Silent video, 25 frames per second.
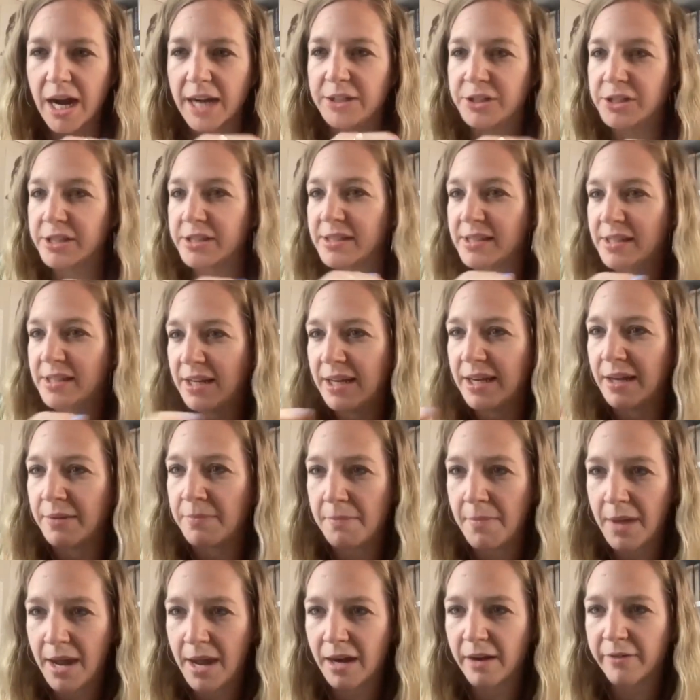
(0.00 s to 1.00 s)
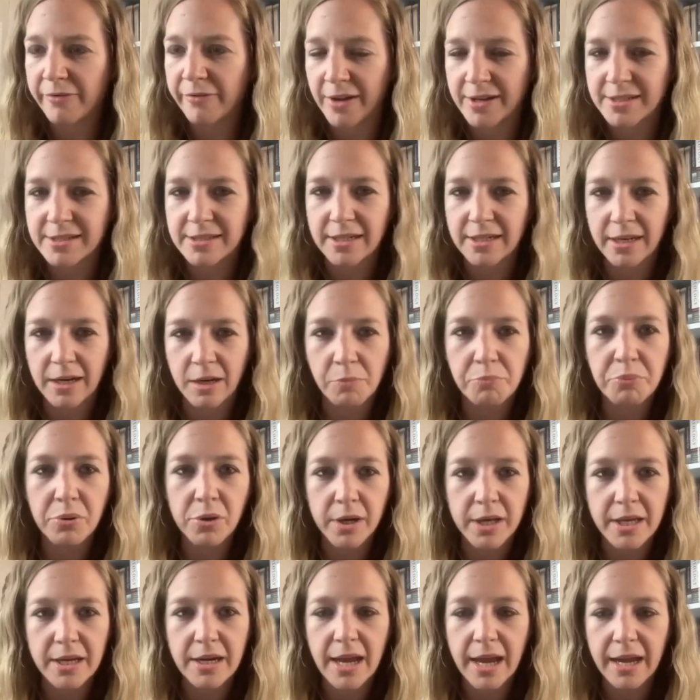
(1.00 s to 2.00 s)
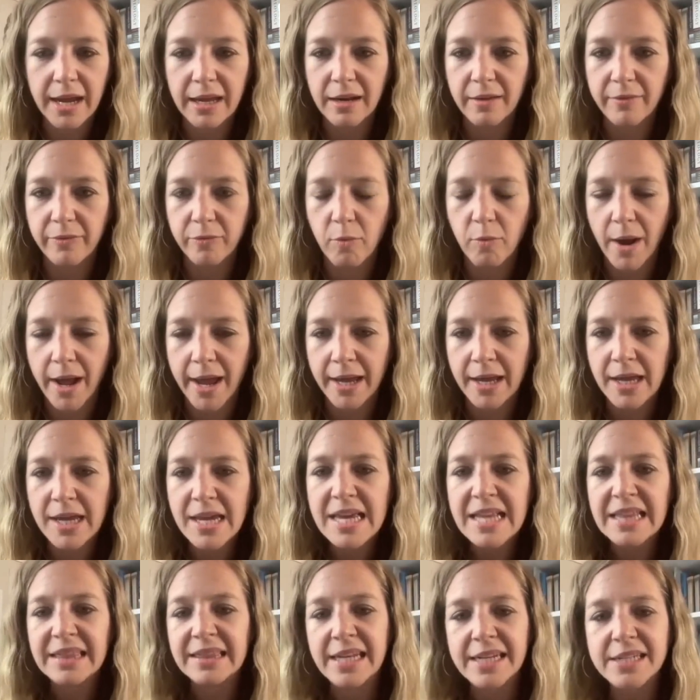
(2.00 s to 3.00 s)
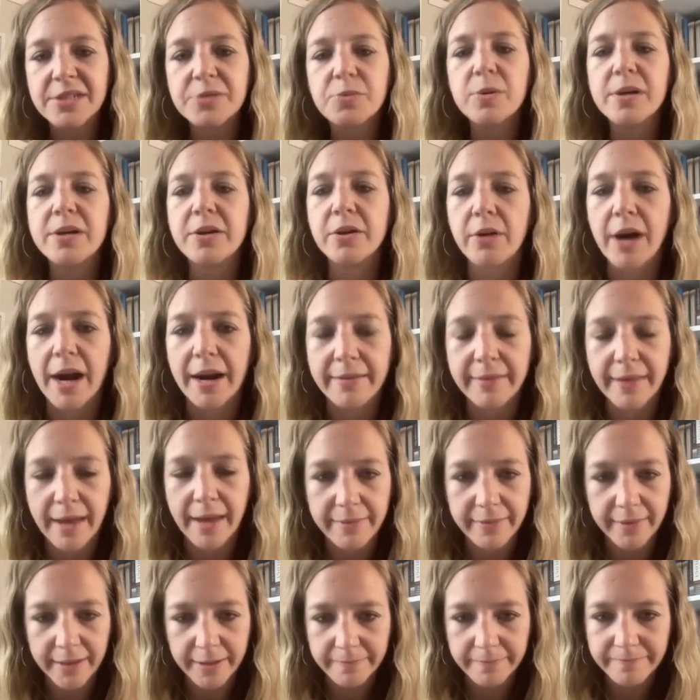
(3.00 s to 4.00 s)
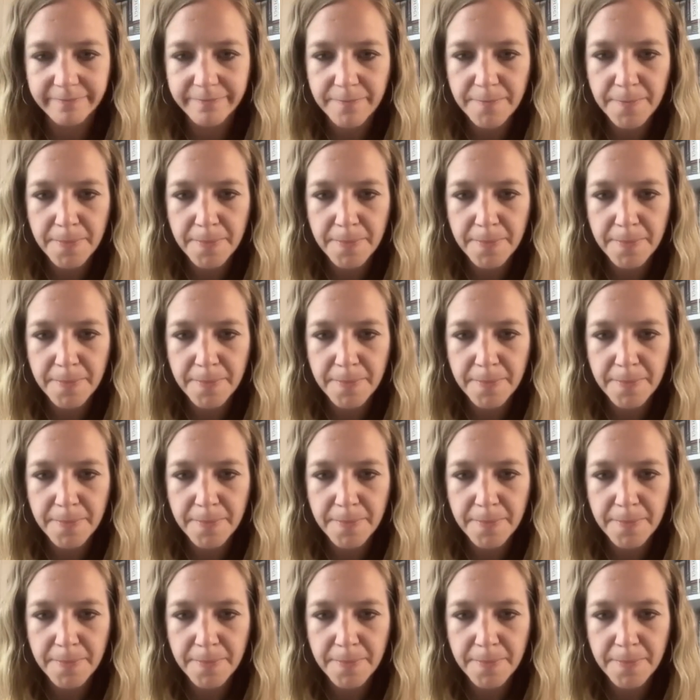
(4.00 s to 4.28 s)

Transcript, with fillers: I just see it manifesting in a pretty negative way. Let's redirect that thing.